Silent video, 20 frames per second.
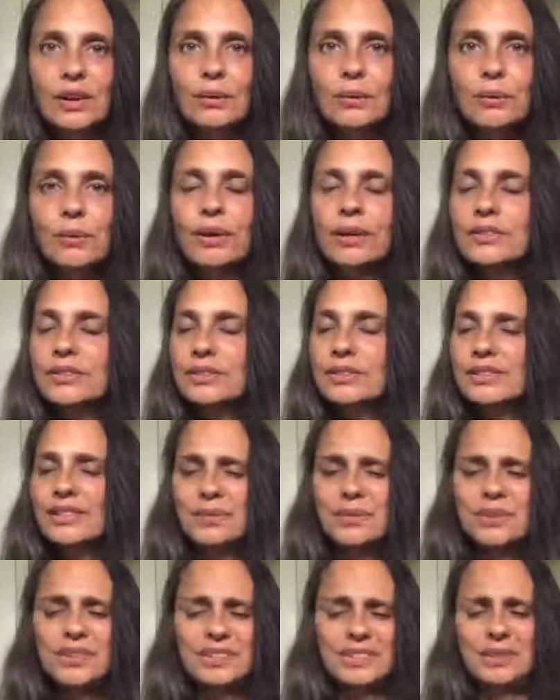of work. I was just
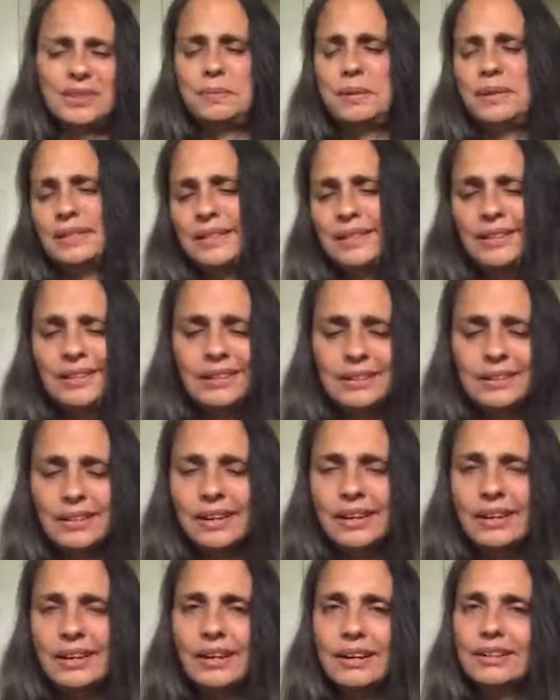like, what's the big deal
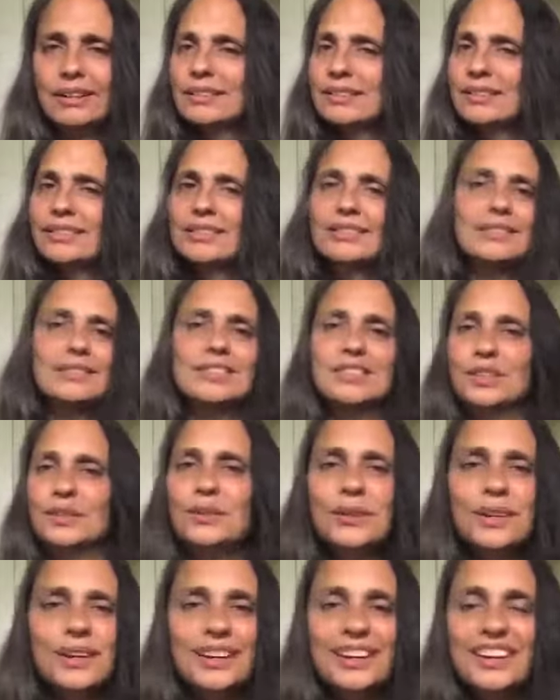here? Just
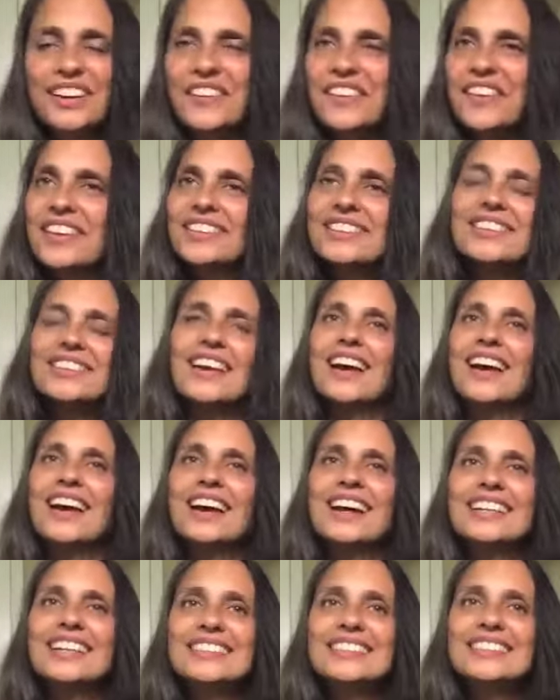do it, And it's
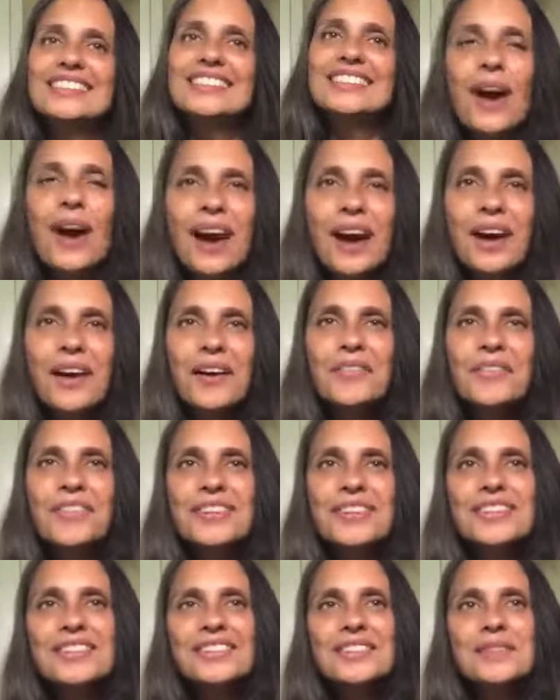like, wow,
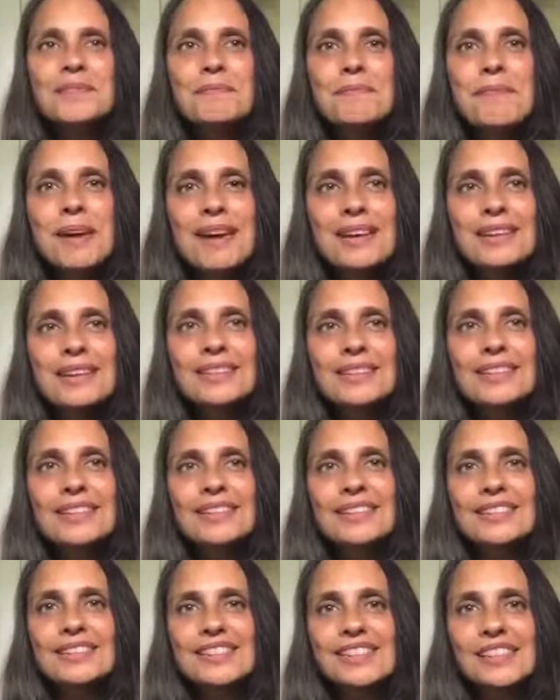this is amazing
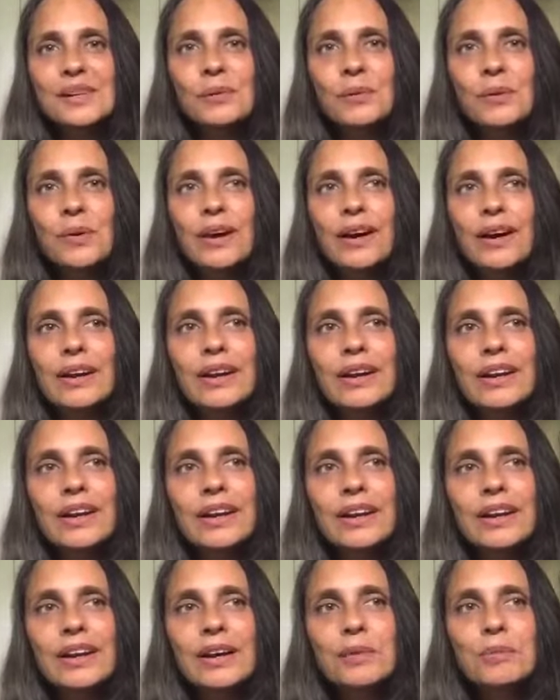to see what
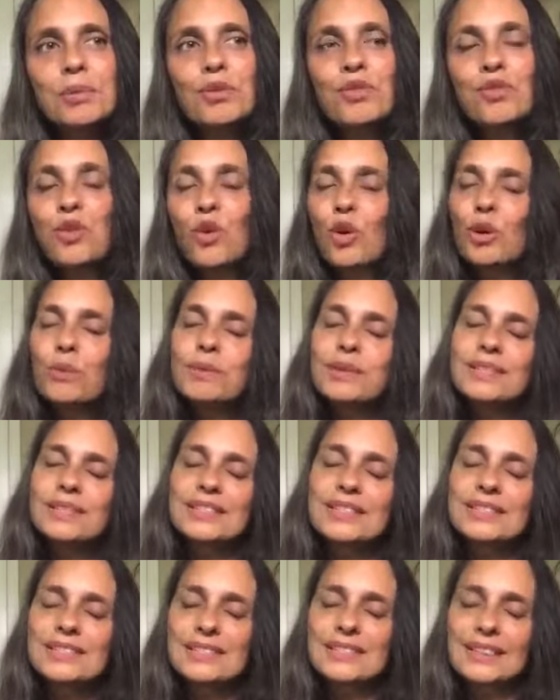
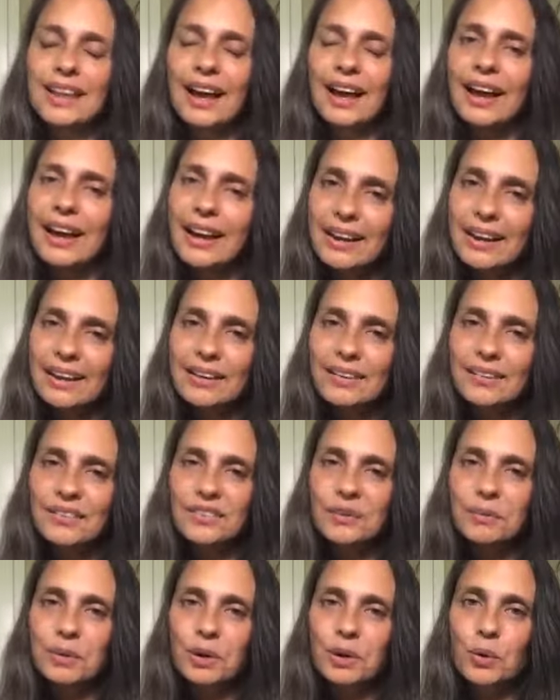performance is like
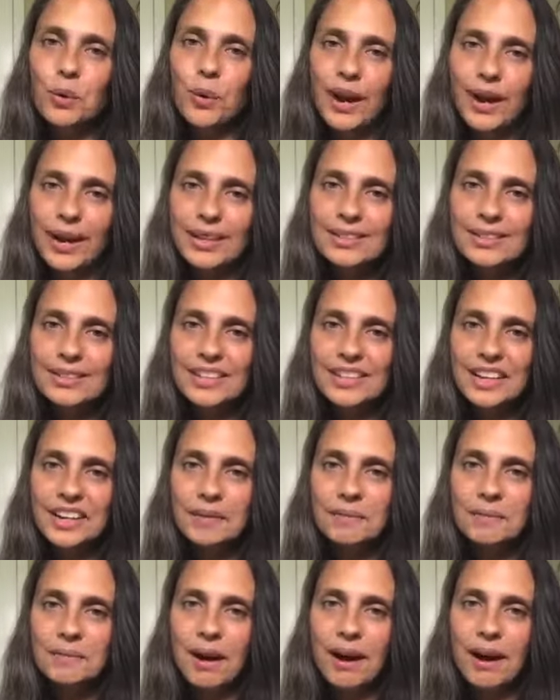from a quiet state
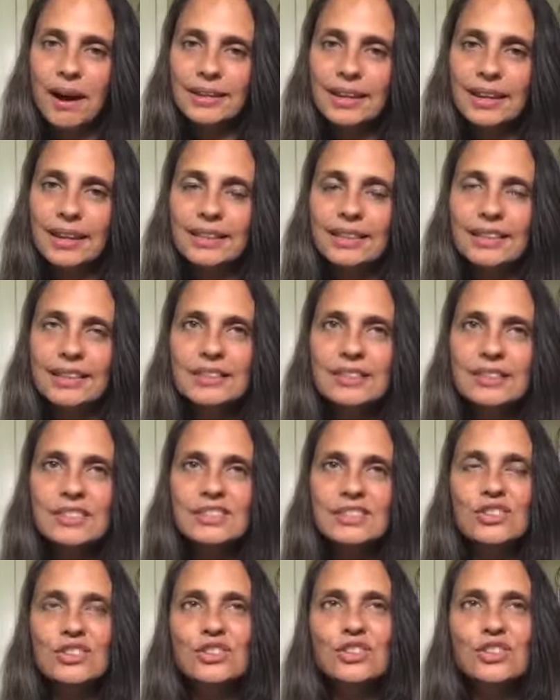of mind. Like, this
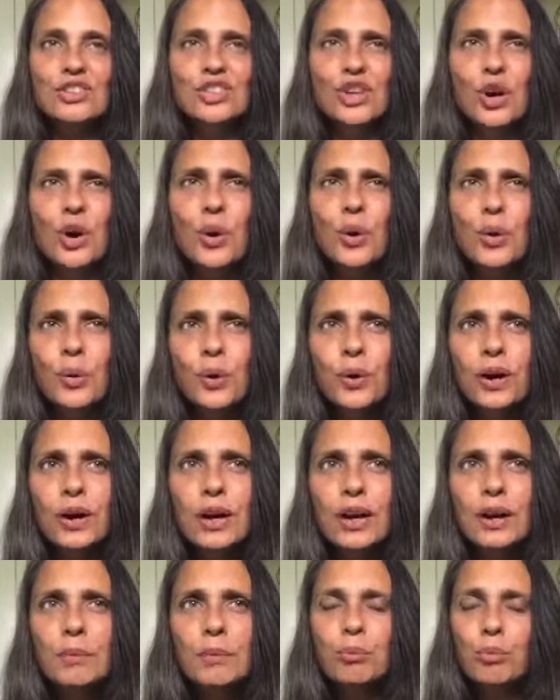is just so
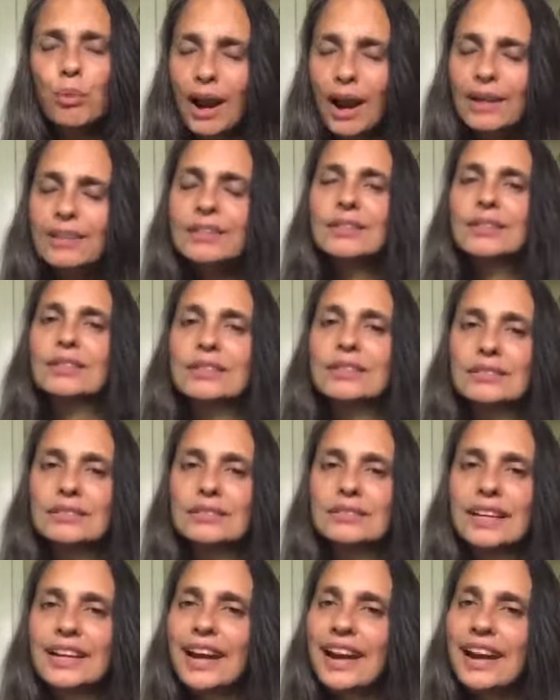practical.
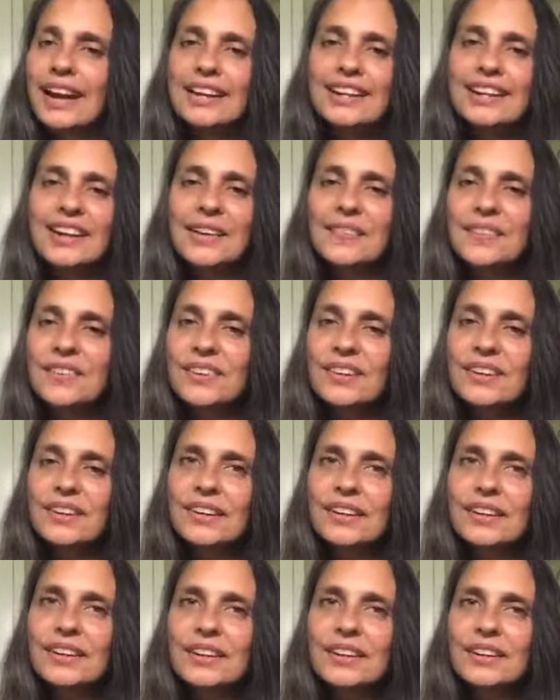Like, I had never
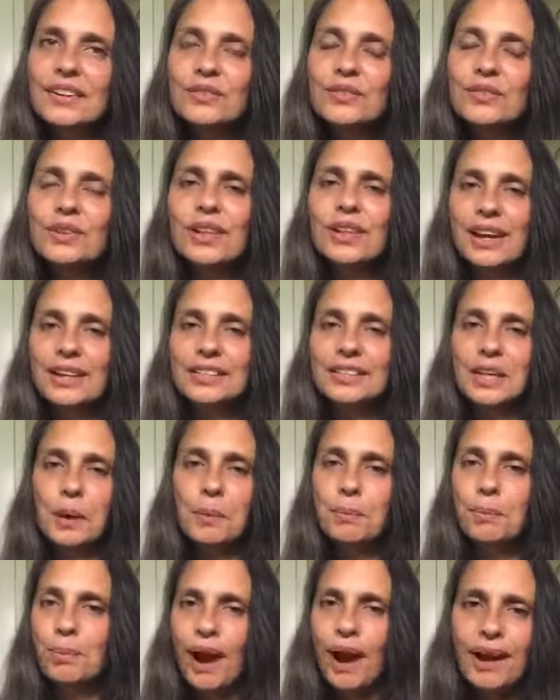realized
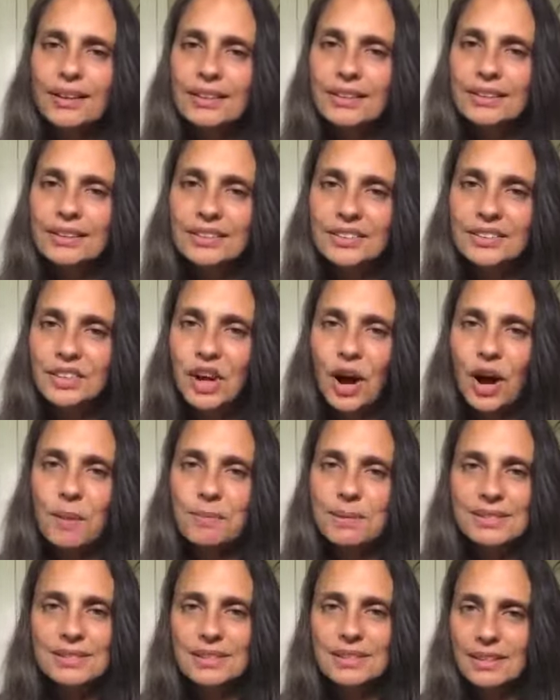how practical and
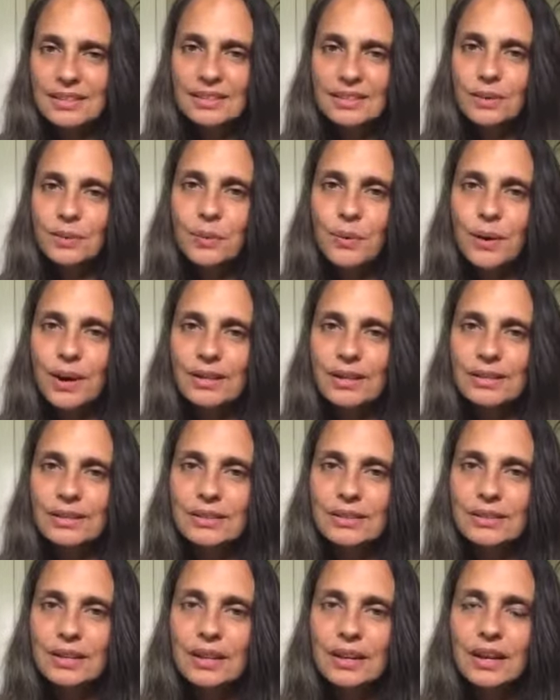common sense it
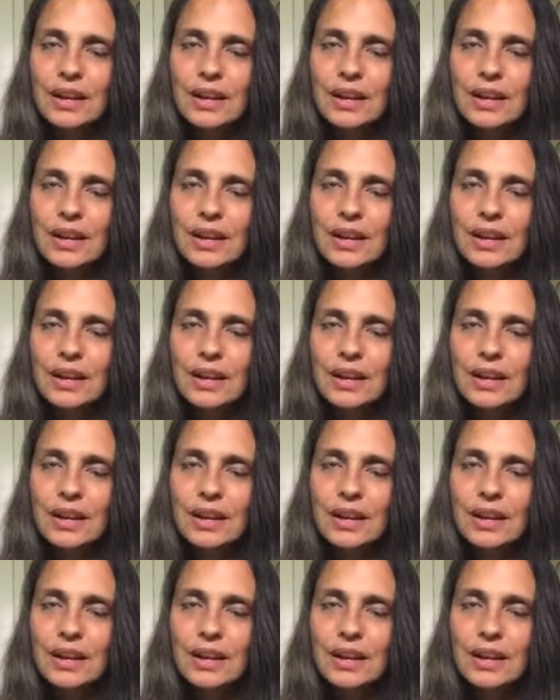was.